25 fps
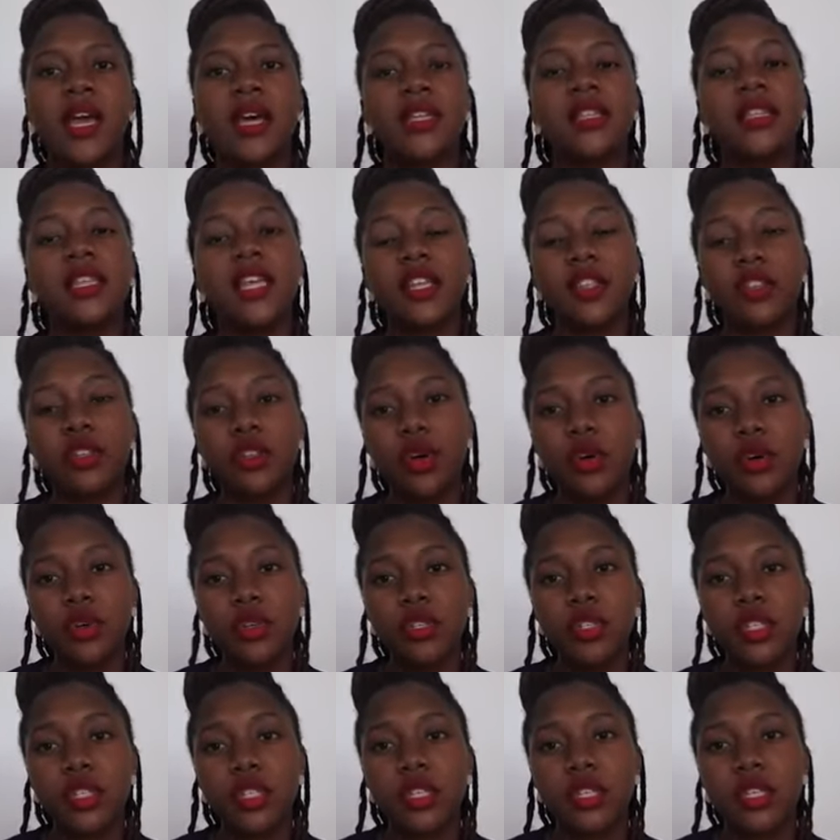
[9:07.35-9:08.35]
There are
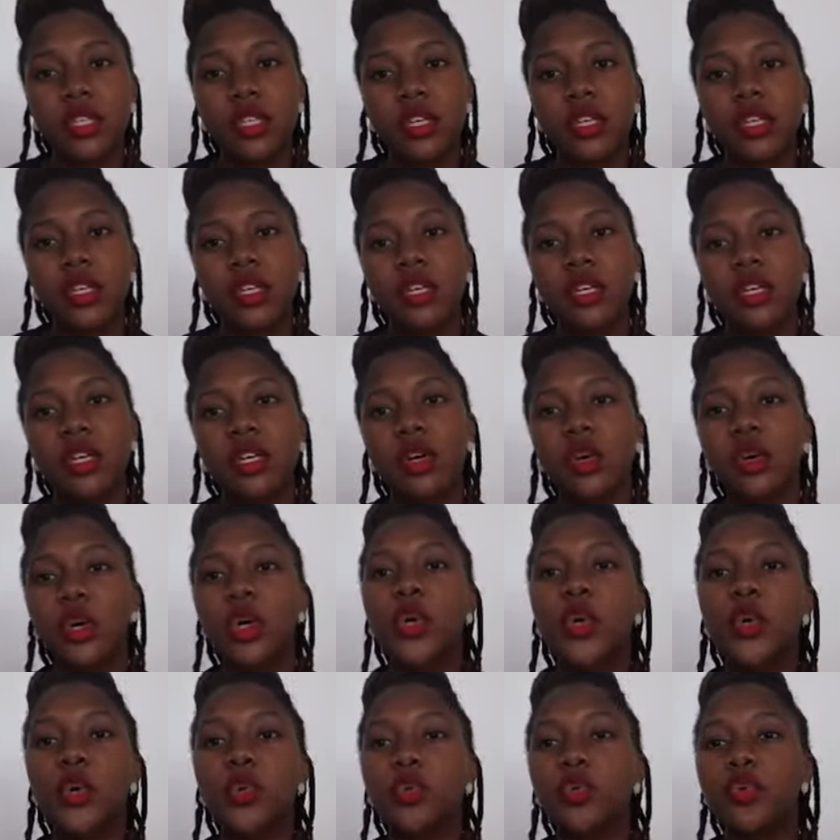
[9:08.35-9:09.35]
those
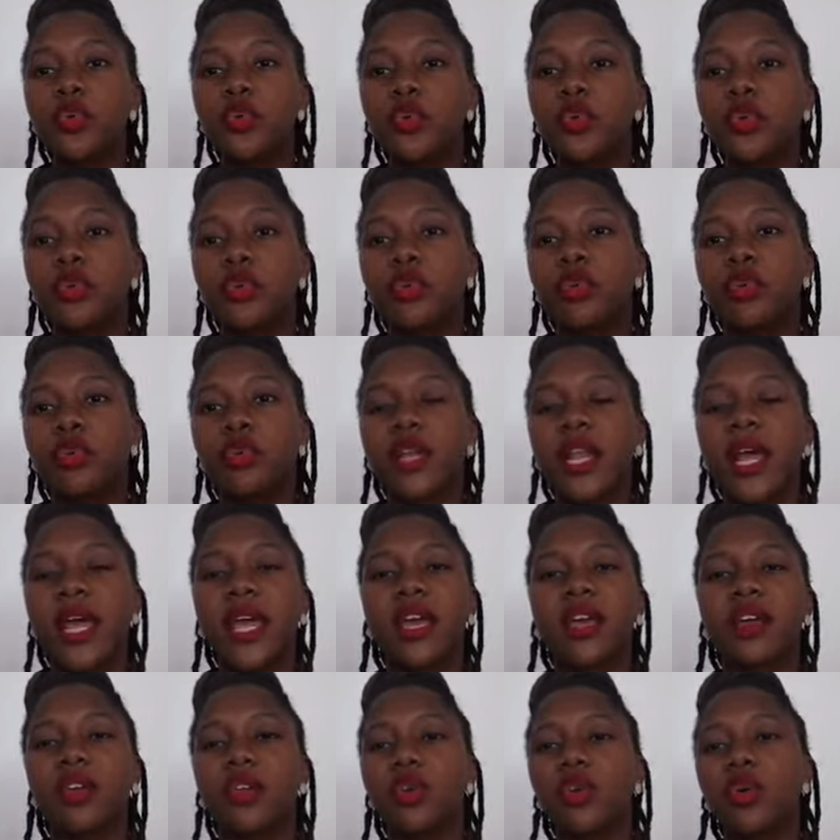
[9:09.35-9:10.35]
who
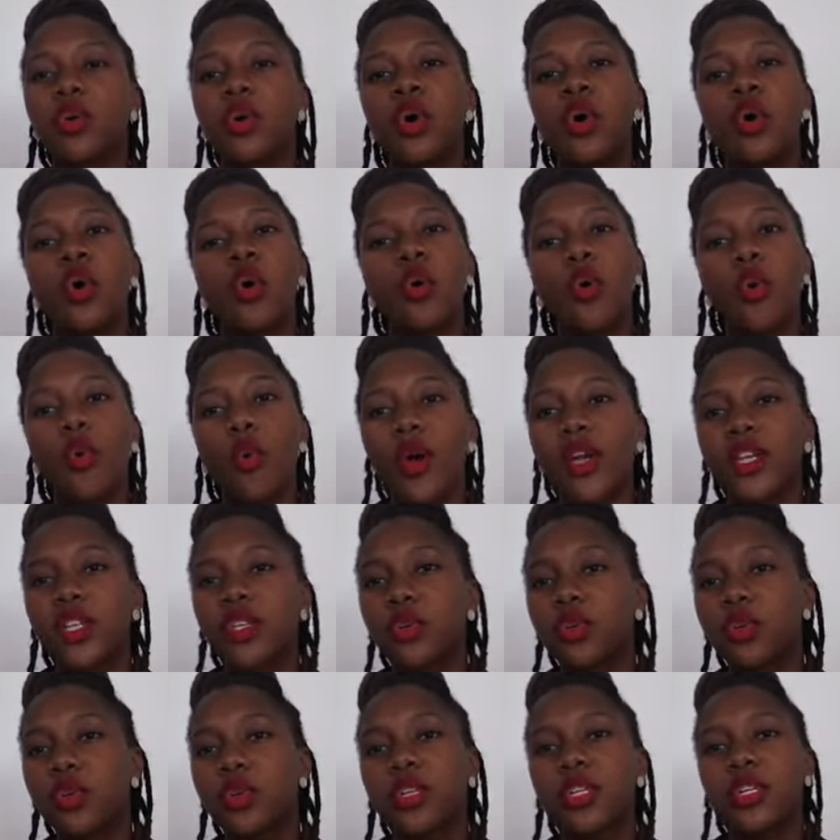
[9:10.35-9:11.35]
who are
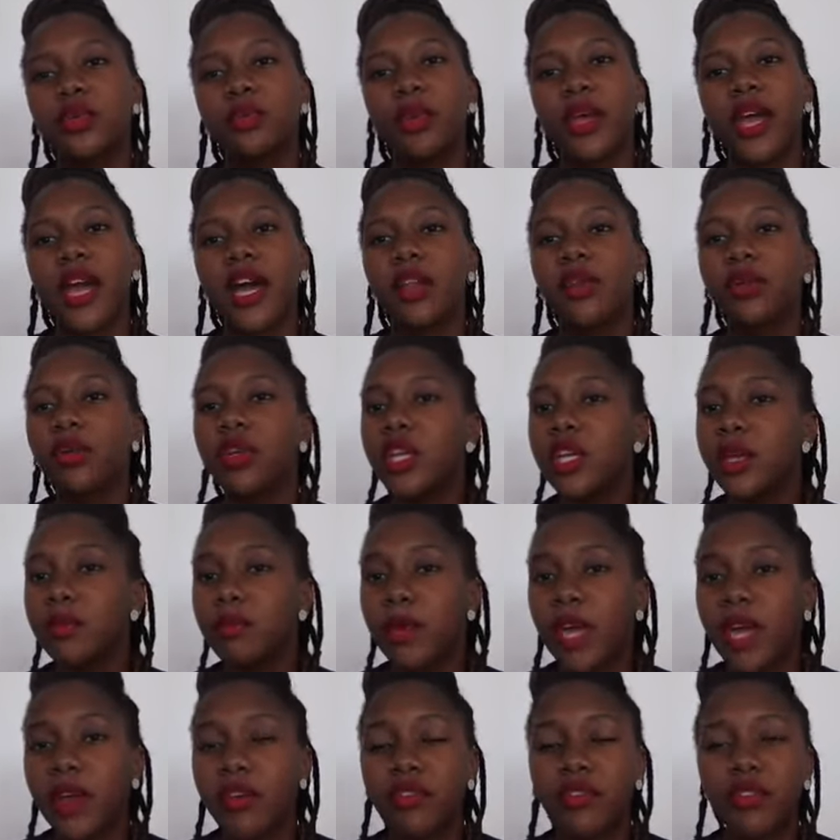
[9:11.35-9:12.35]
told, we can only
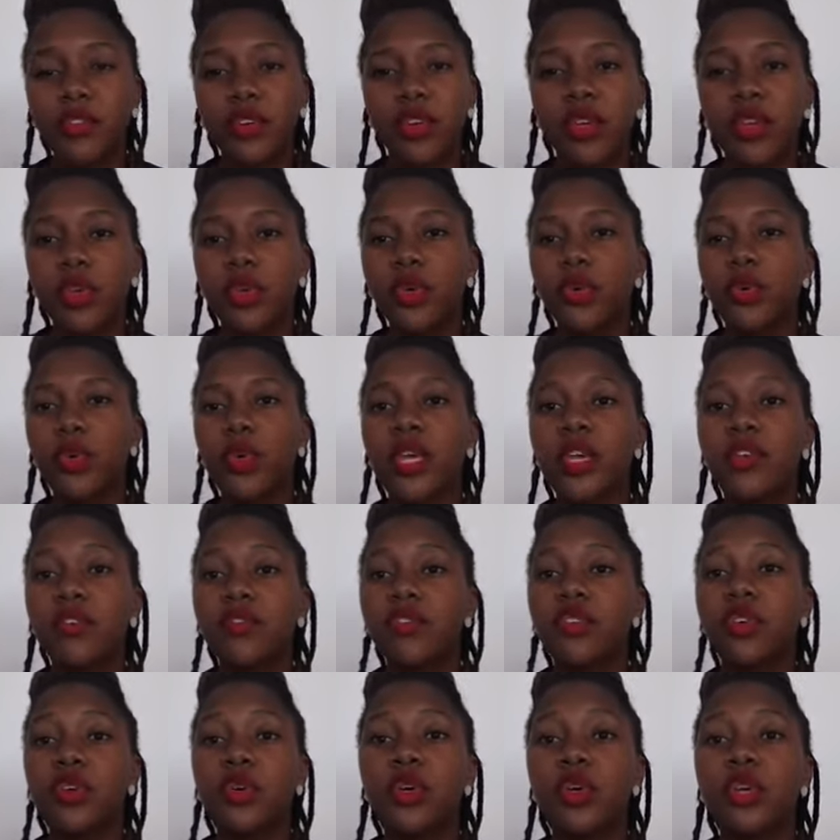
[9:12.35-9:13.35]
pay for you
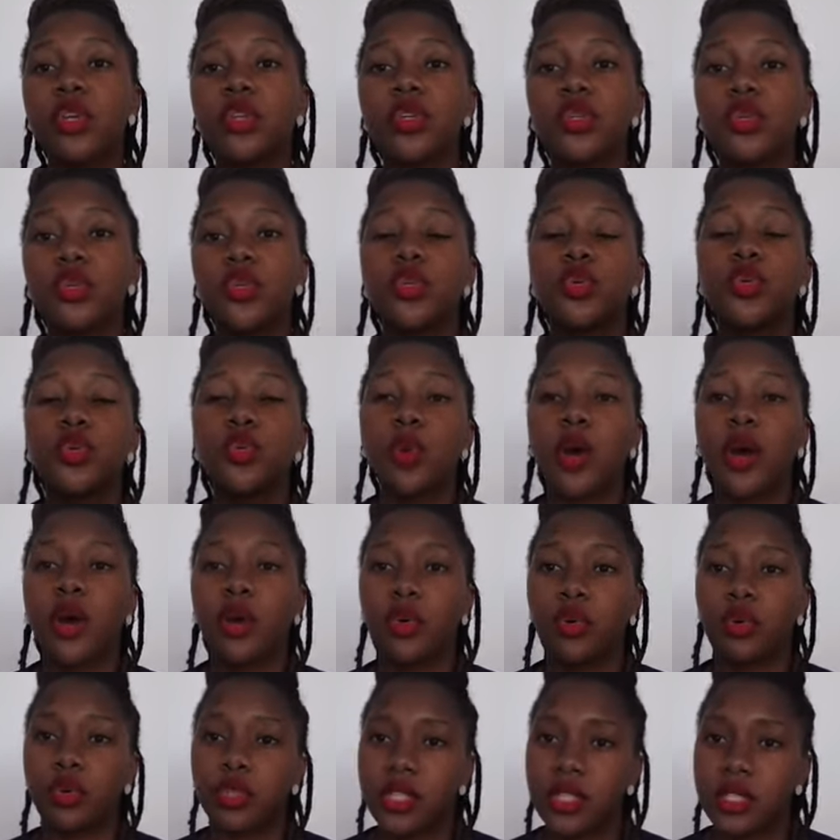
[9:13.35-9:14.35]
if you're going to do a
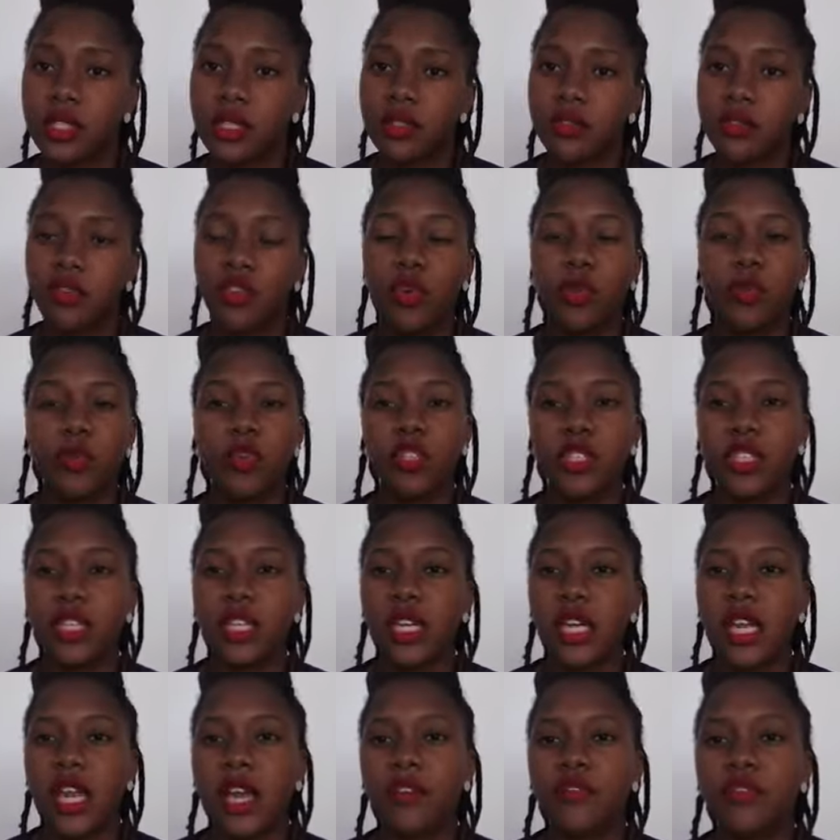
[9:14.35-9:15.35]
course from your
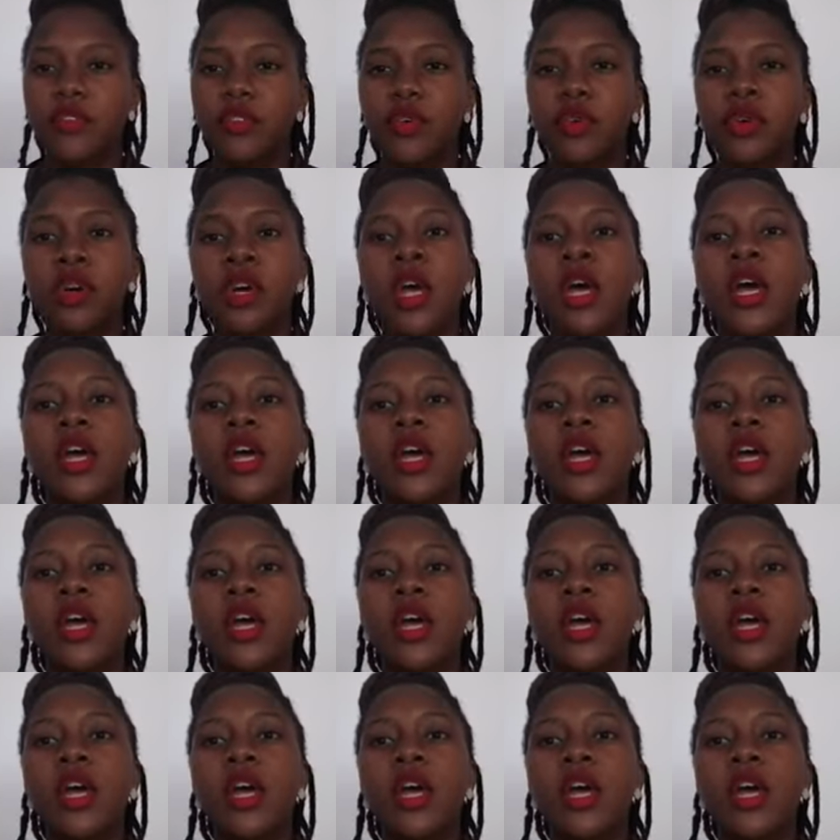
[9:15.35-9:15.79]
senior 4.